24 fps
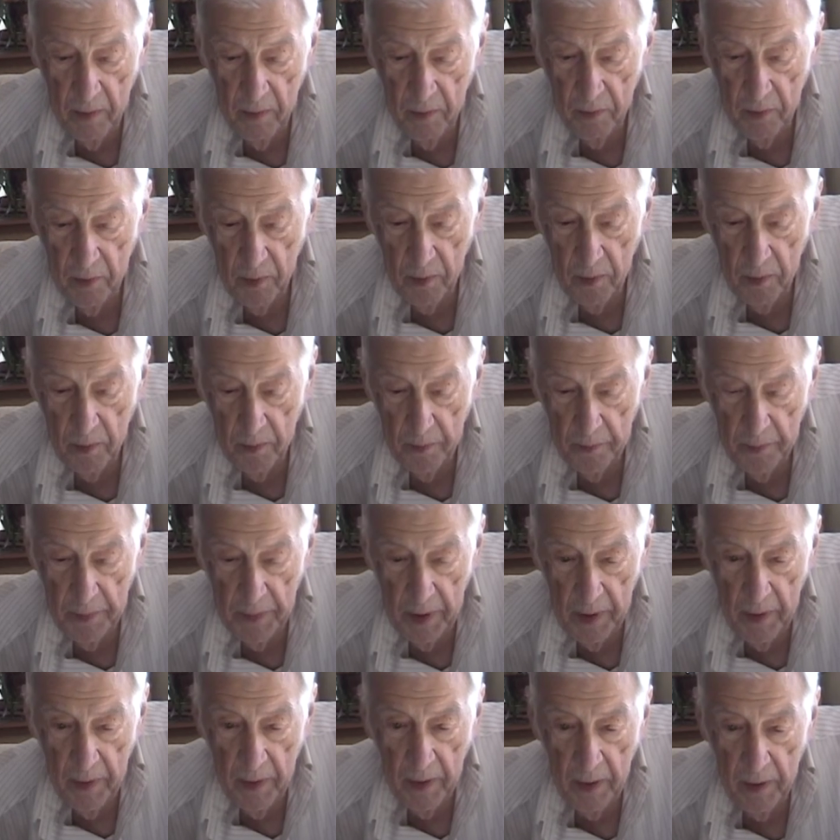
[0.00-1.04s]
So
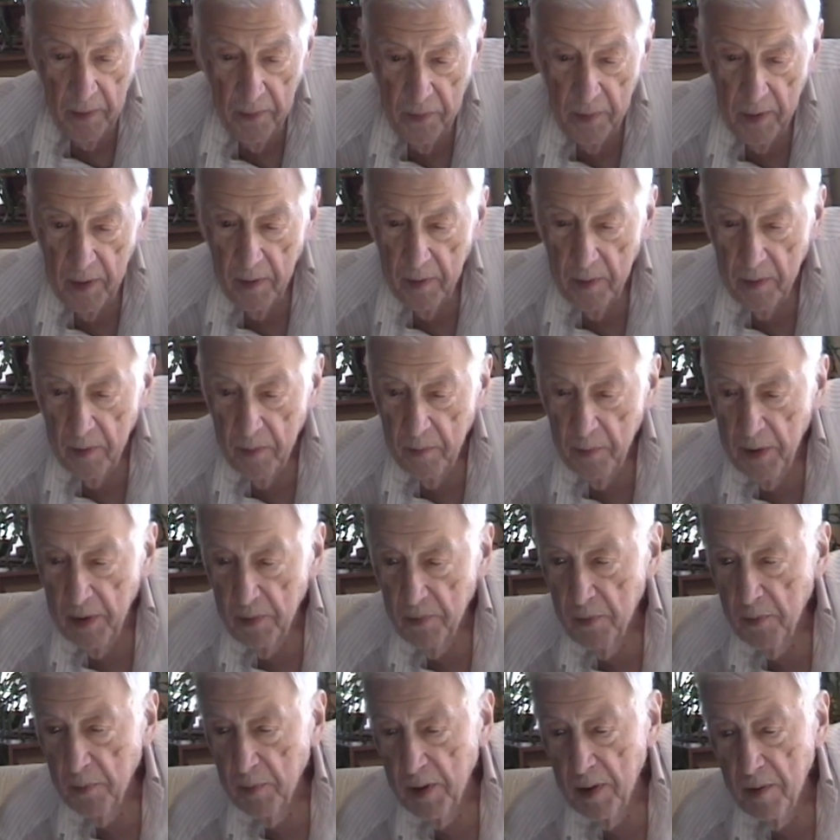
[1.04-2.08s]
I think the
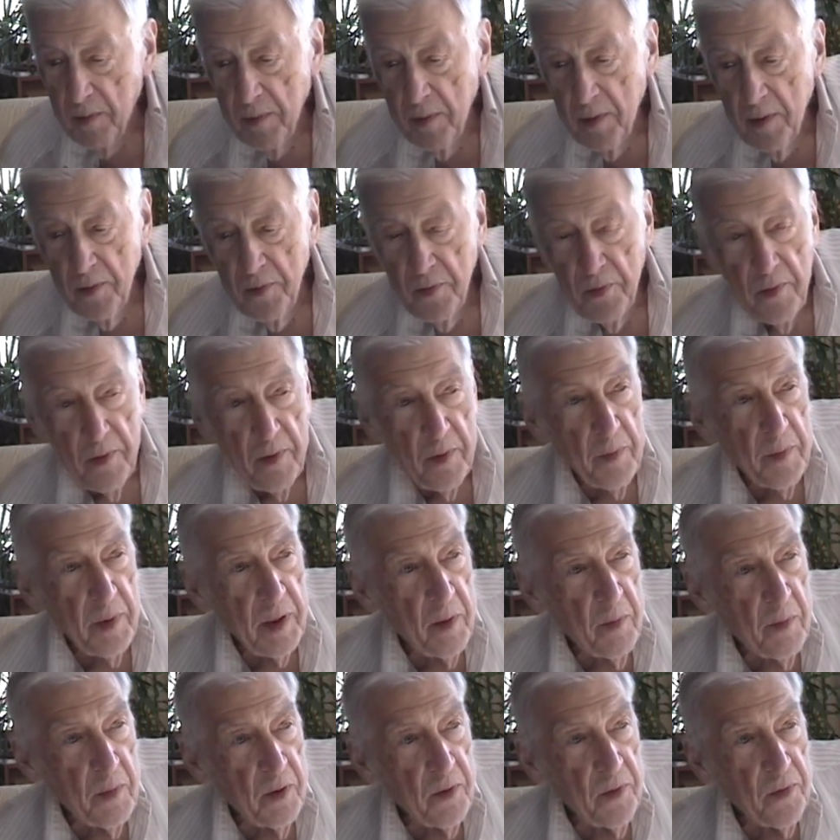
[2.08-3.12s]
best way to listen to
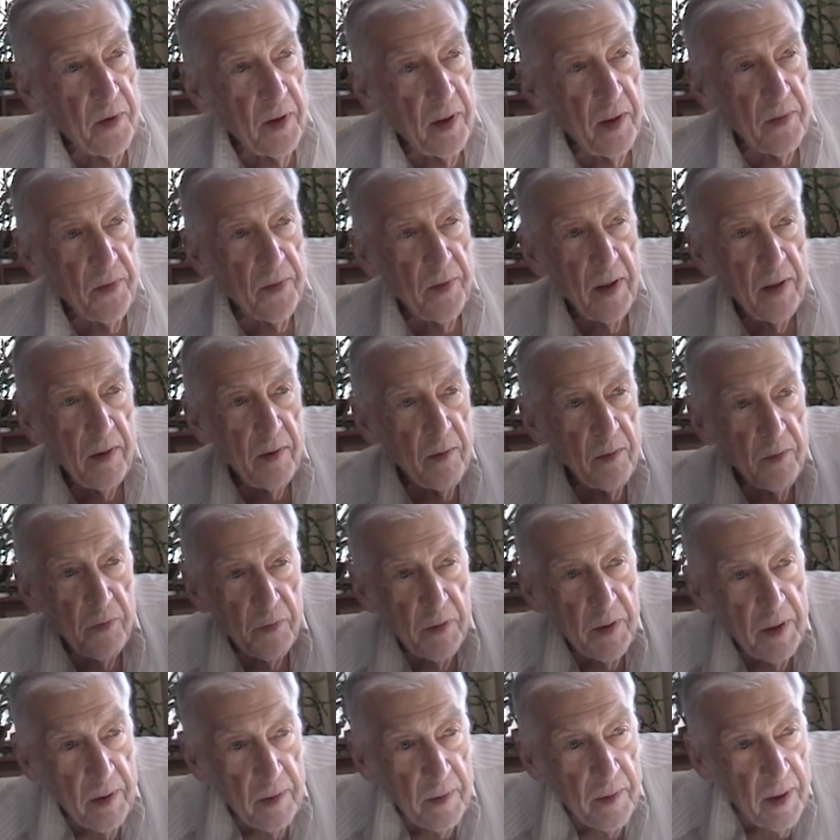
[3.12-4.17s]
my music is not to
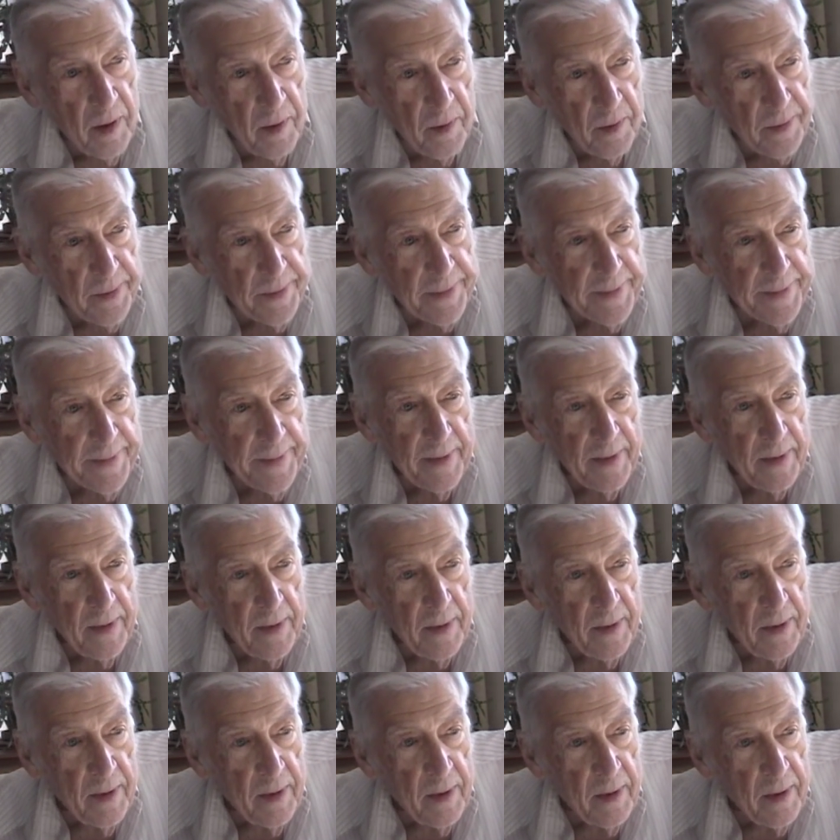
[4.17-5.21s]
figure out
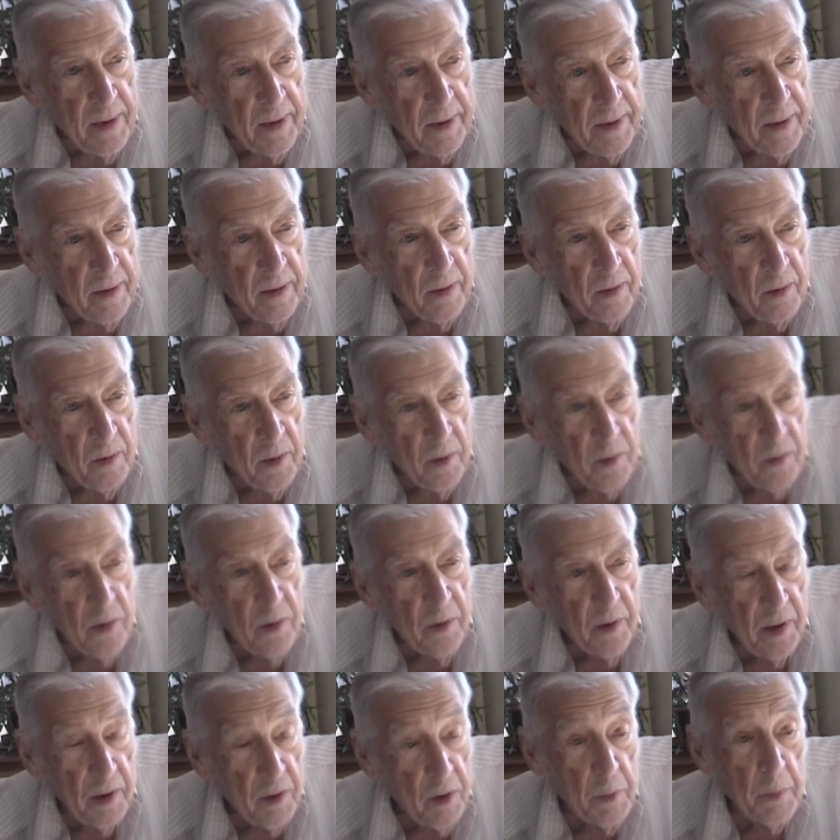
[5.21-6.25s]
or
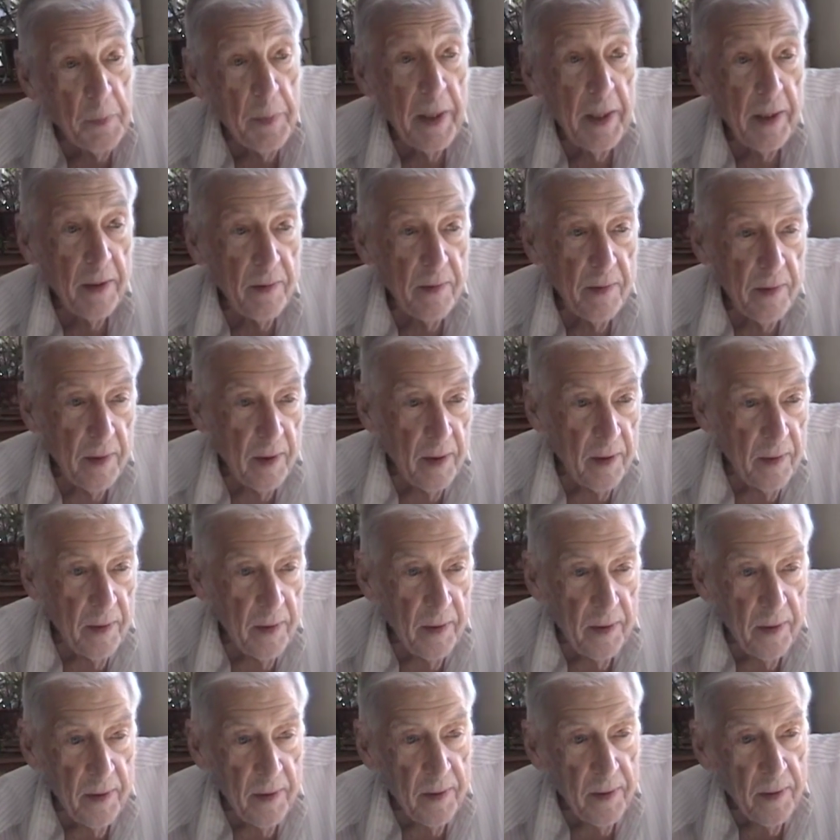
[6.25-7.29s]
to expect
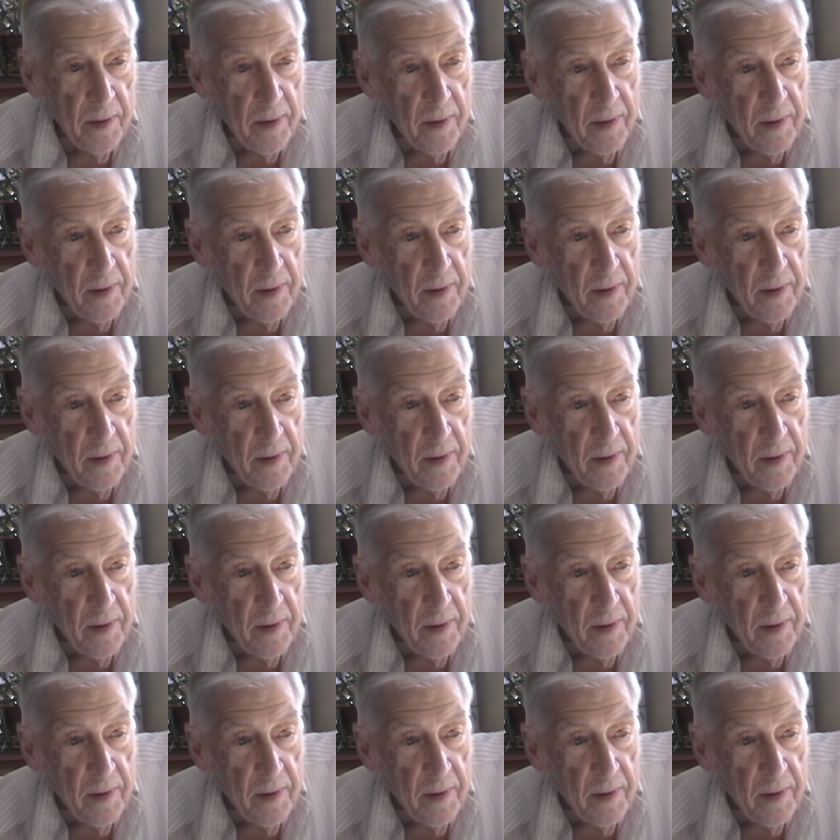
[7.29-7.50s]
any